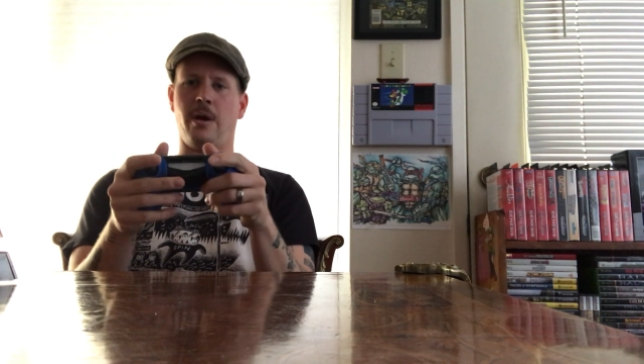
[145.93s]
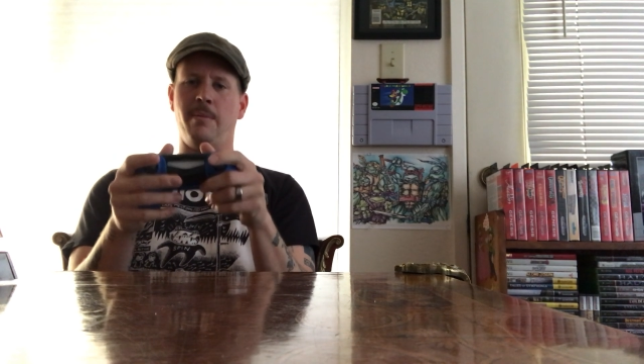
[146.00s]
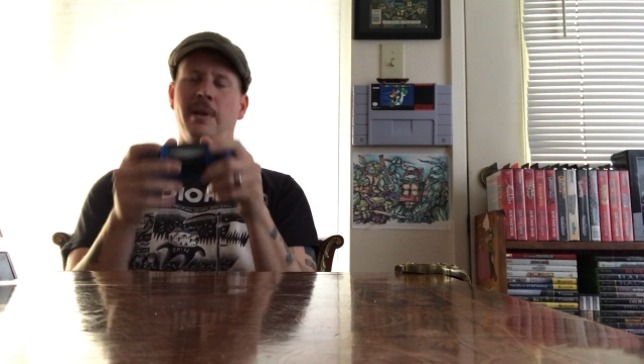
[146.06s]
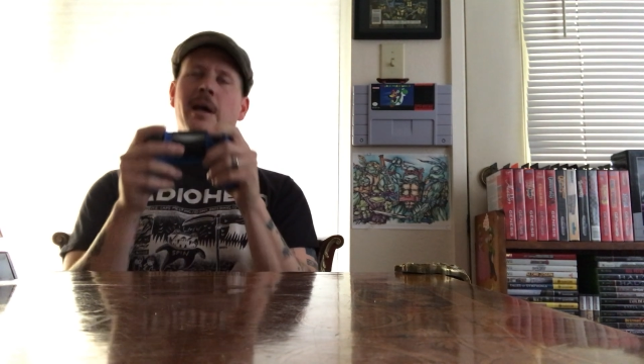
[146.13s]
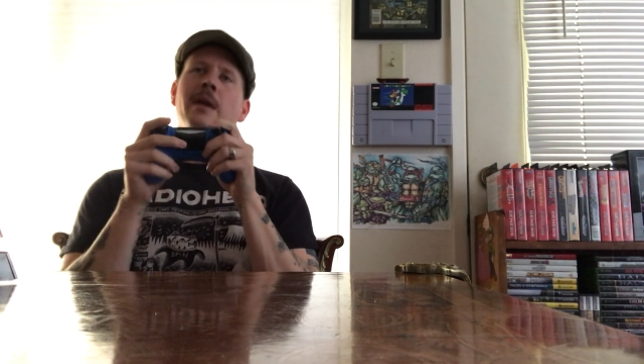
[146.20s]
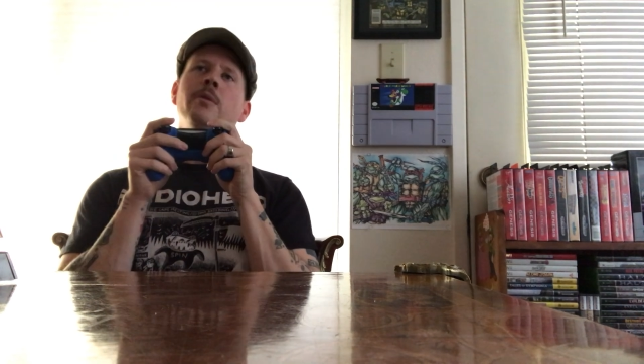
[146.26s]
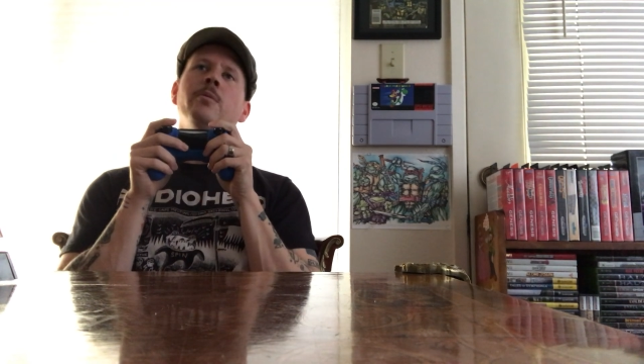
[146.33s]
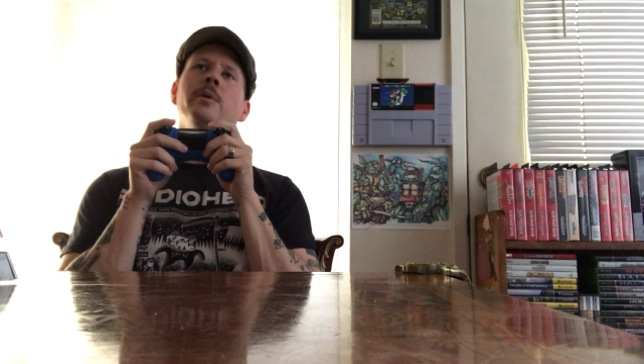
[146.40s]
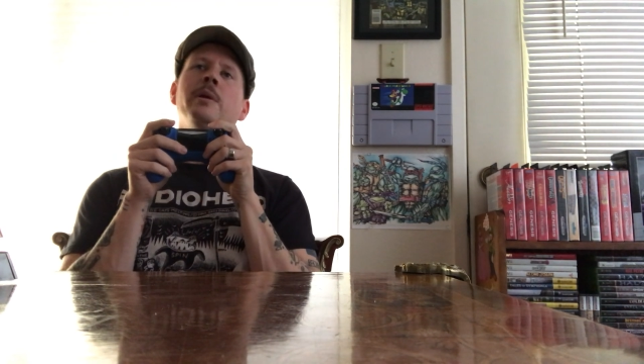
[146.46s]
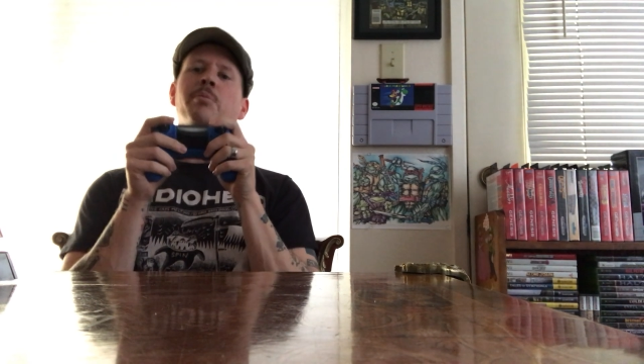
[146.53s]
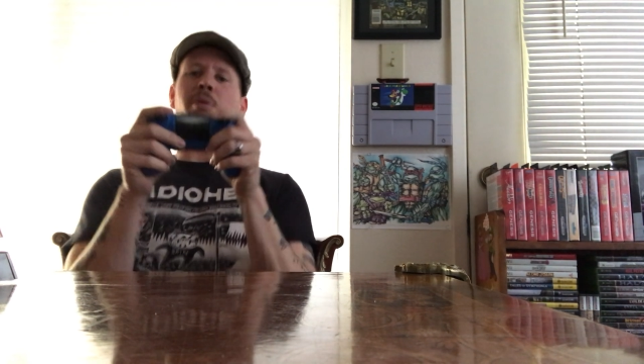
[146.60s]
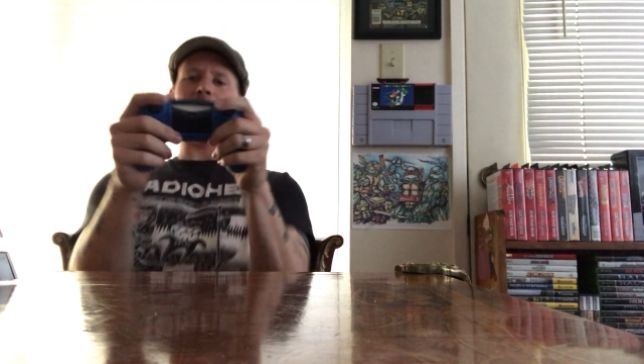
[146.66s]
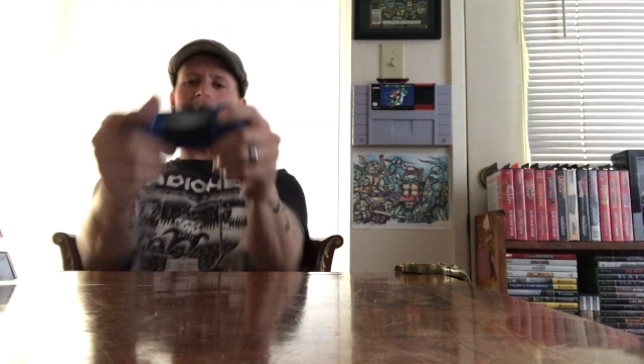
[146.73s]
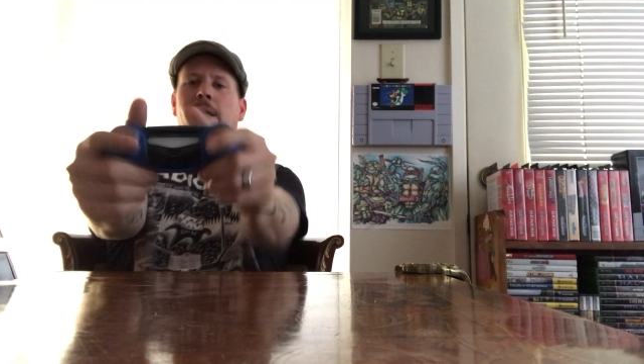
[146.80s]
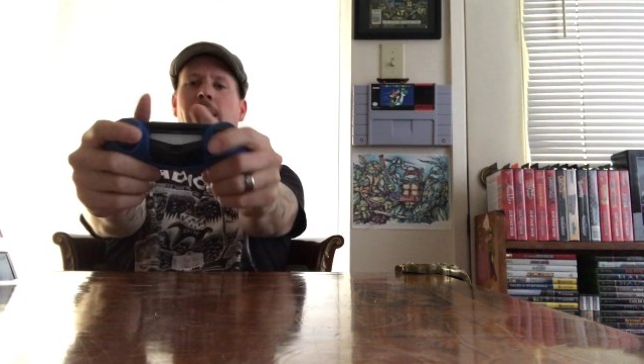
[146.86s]
I don't really
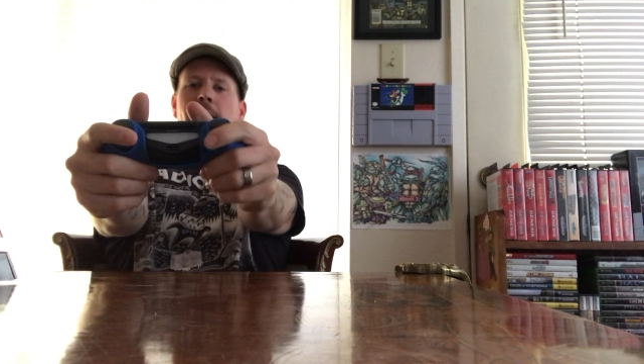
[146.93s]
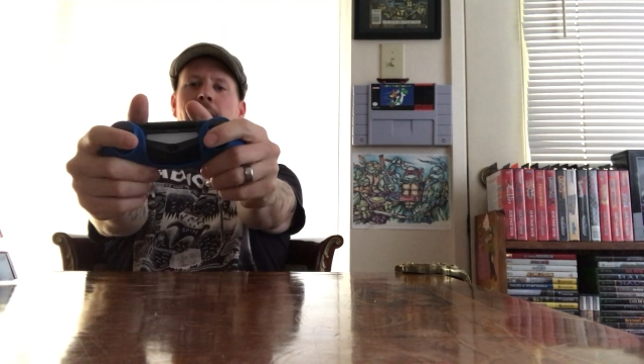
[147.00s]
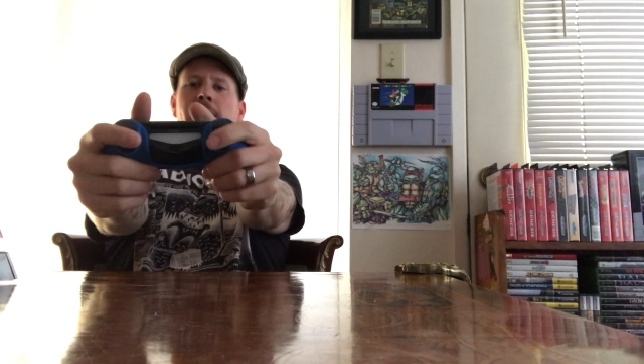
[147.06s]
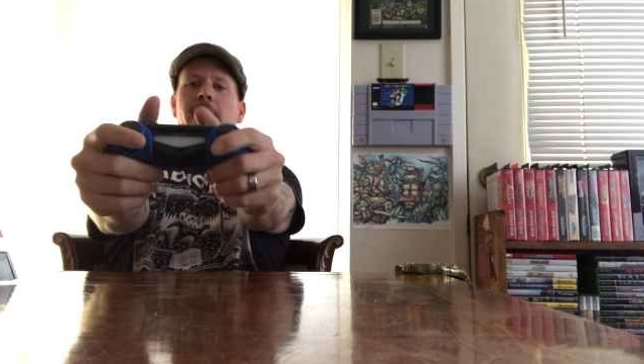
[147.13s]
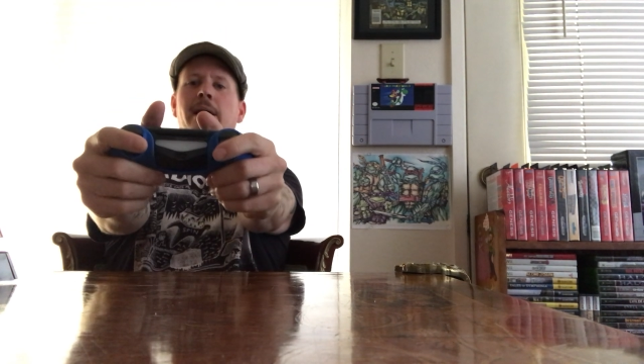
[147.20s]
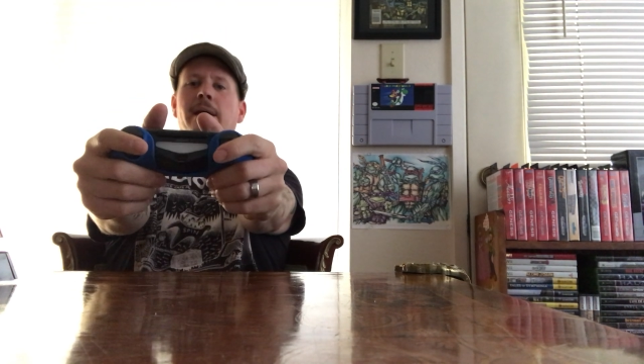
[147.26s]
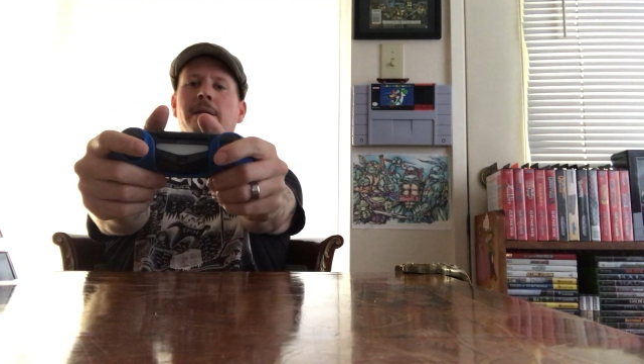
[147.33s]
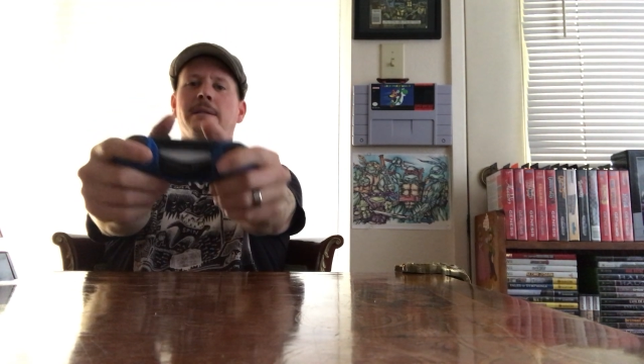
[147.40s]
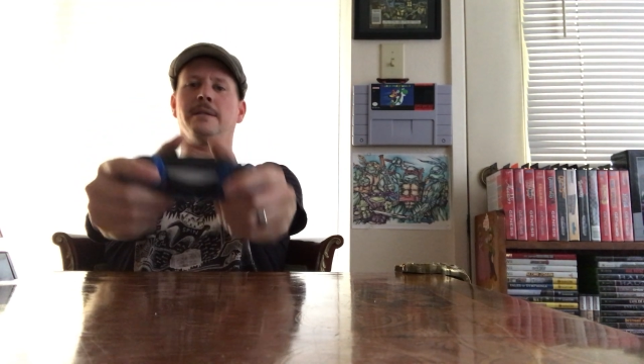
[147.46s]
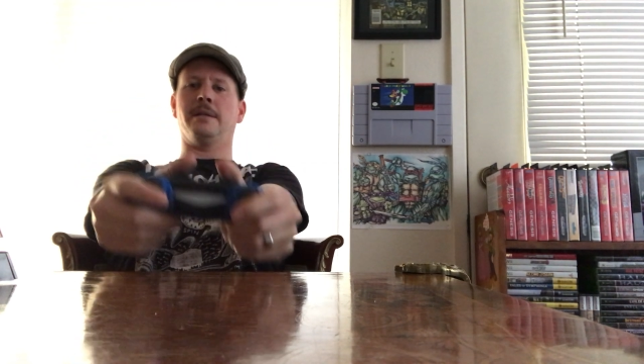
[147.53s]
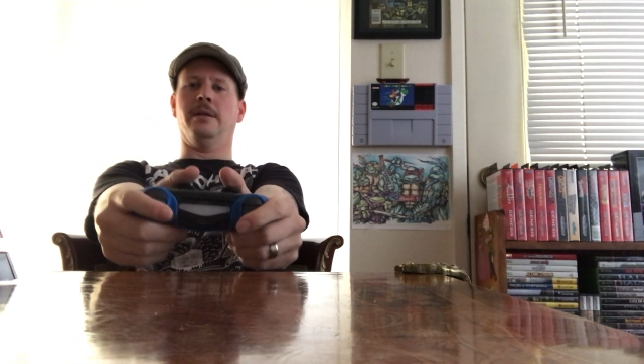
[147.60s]
play like this,